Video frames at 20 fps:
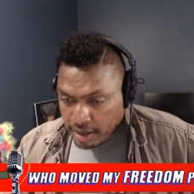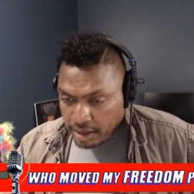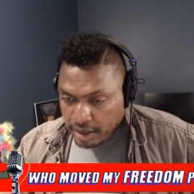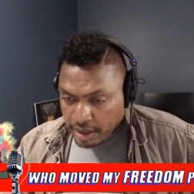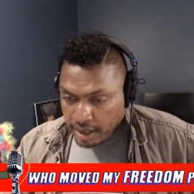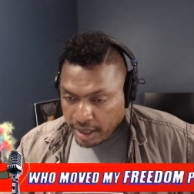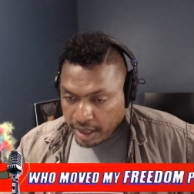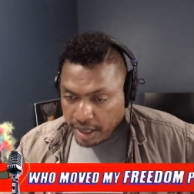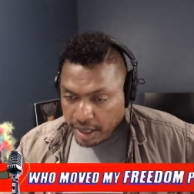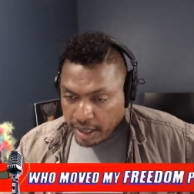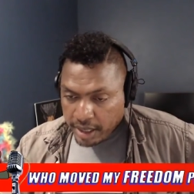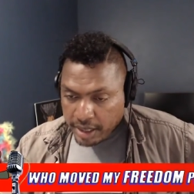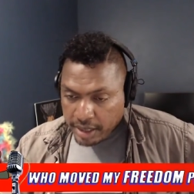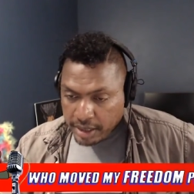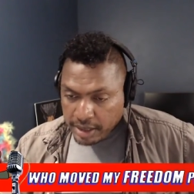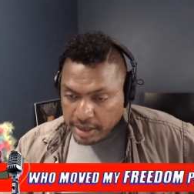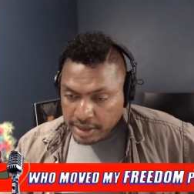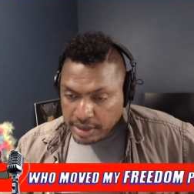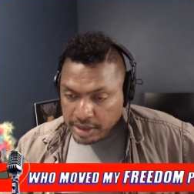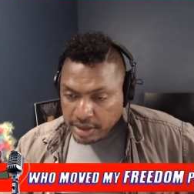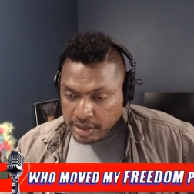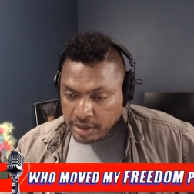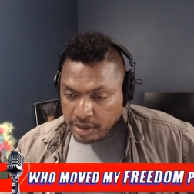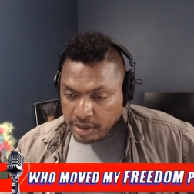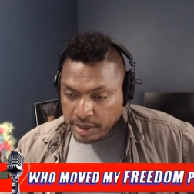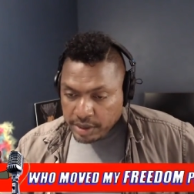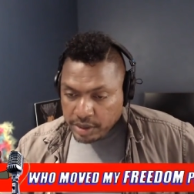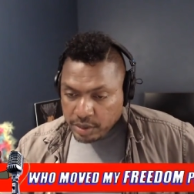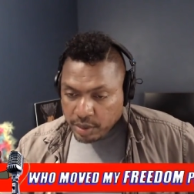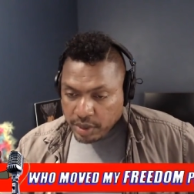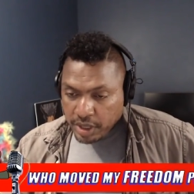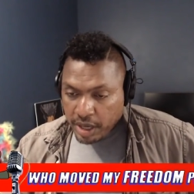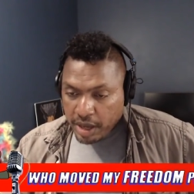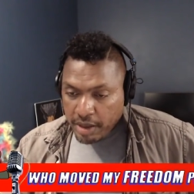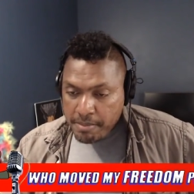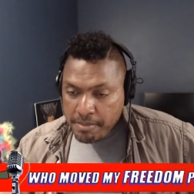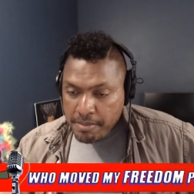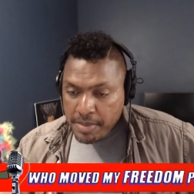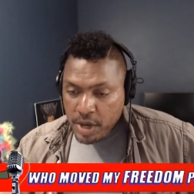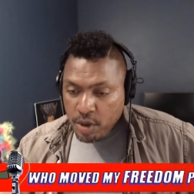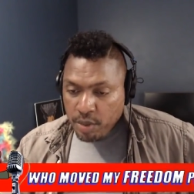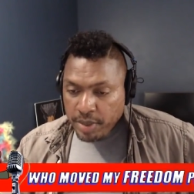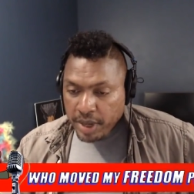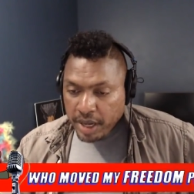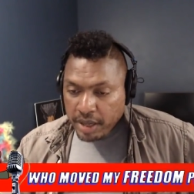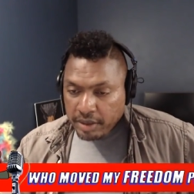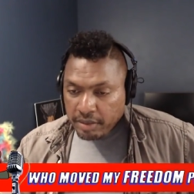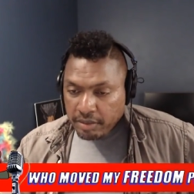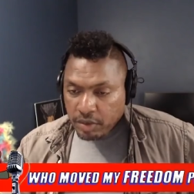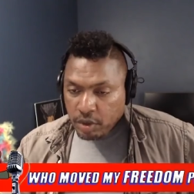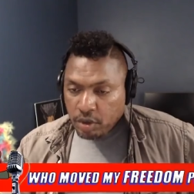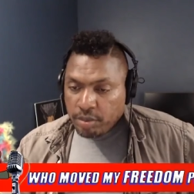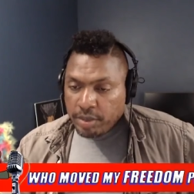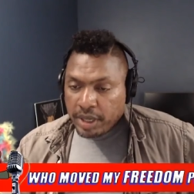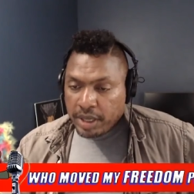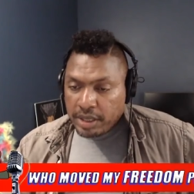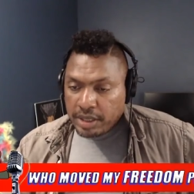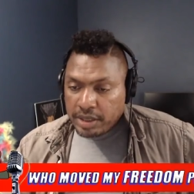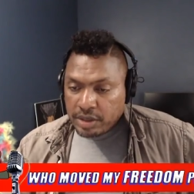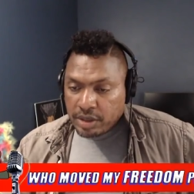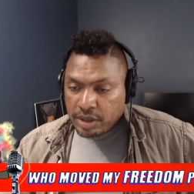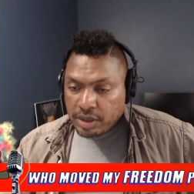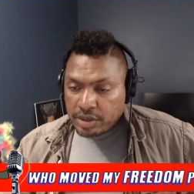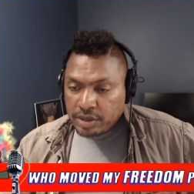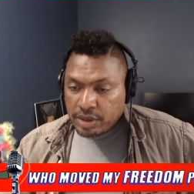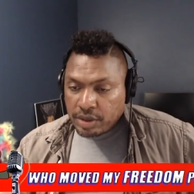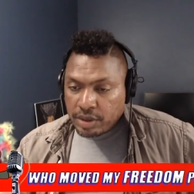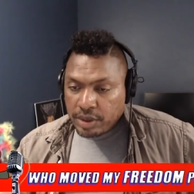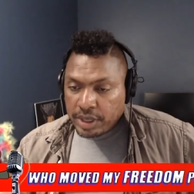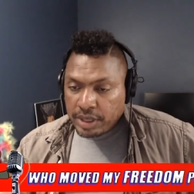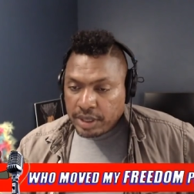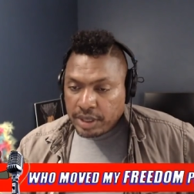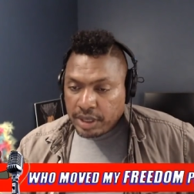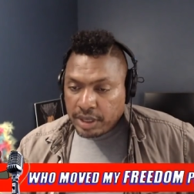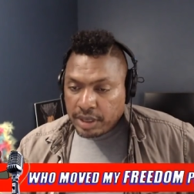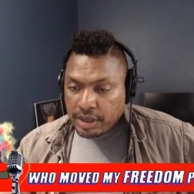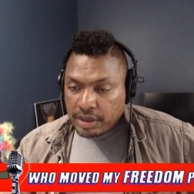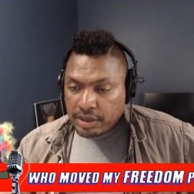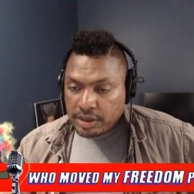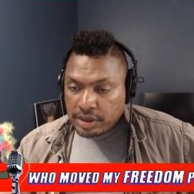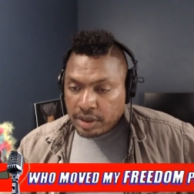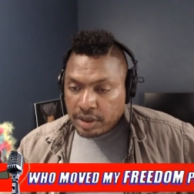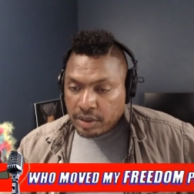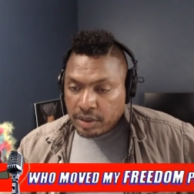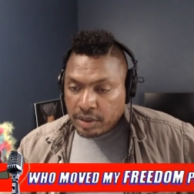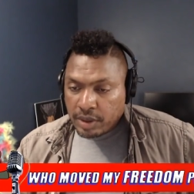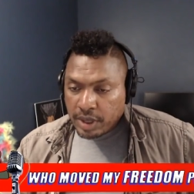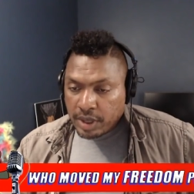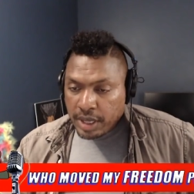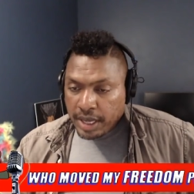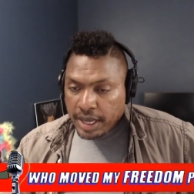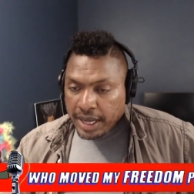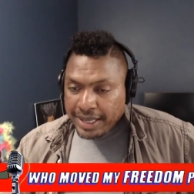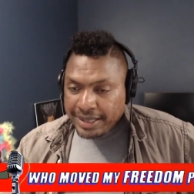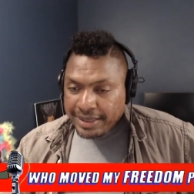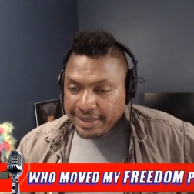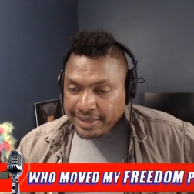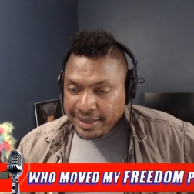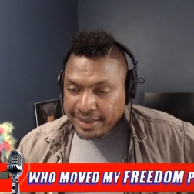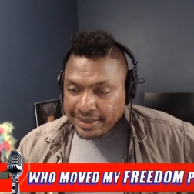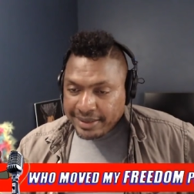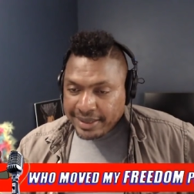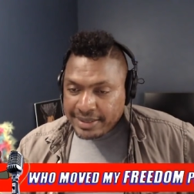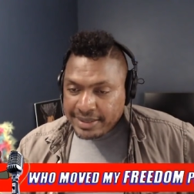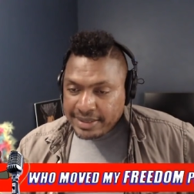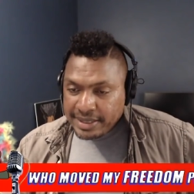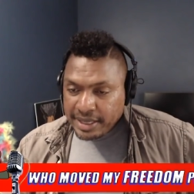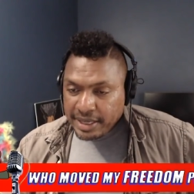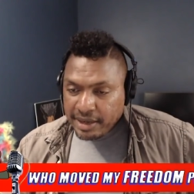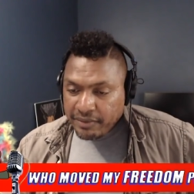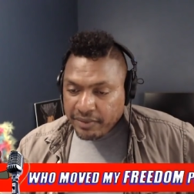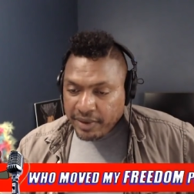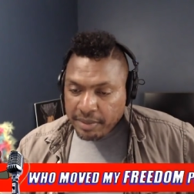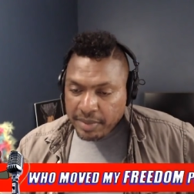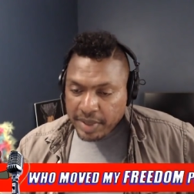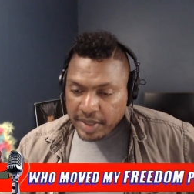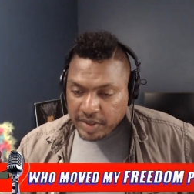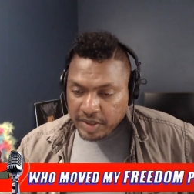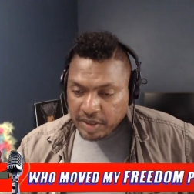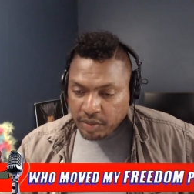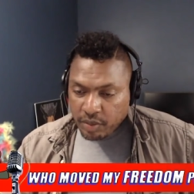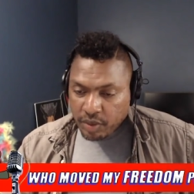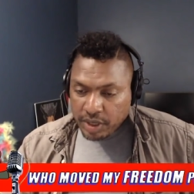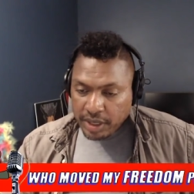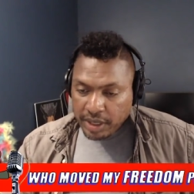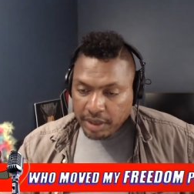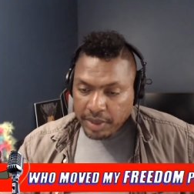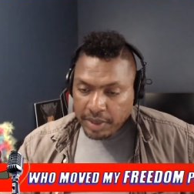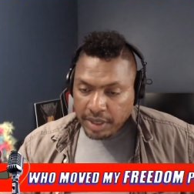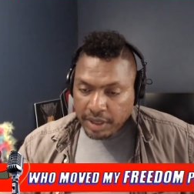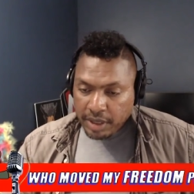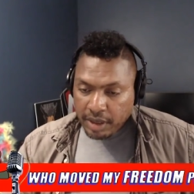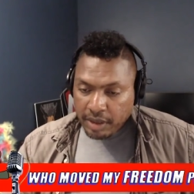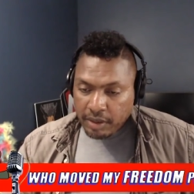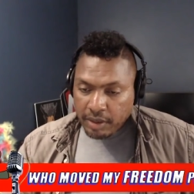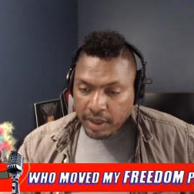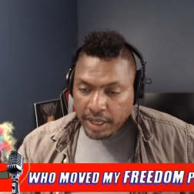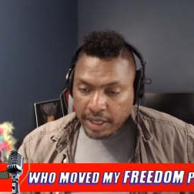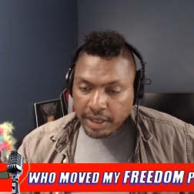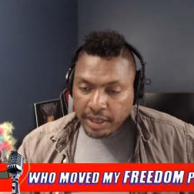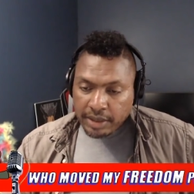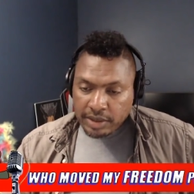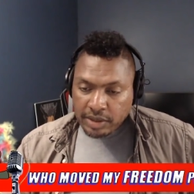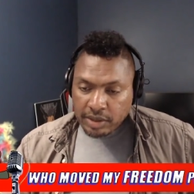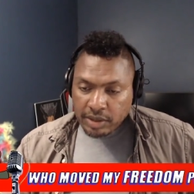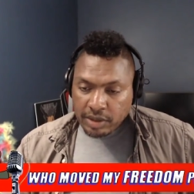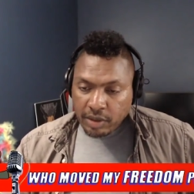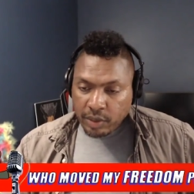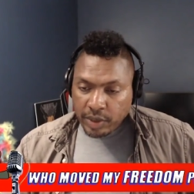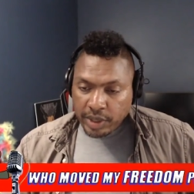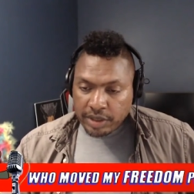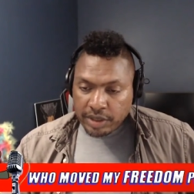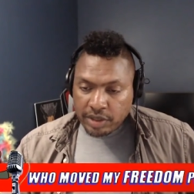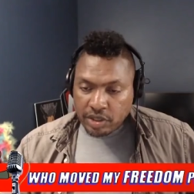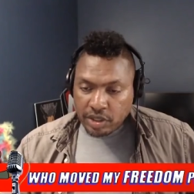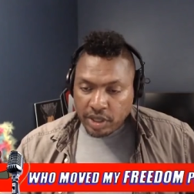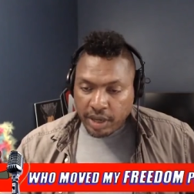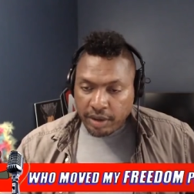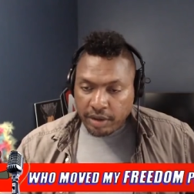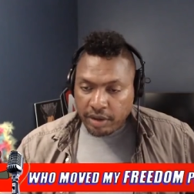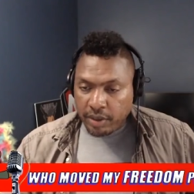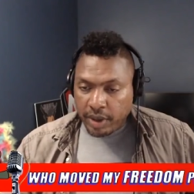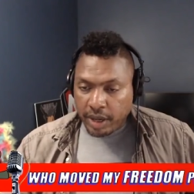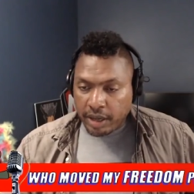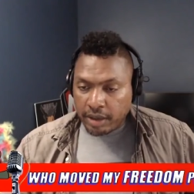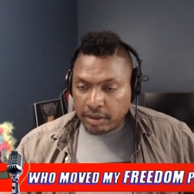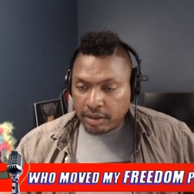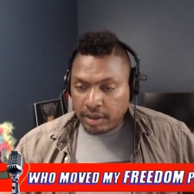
And let's see who else we got. Moobut. Moobut is also in here. So I think that's it. If I miss someone, let me know. I can still we could shout you out.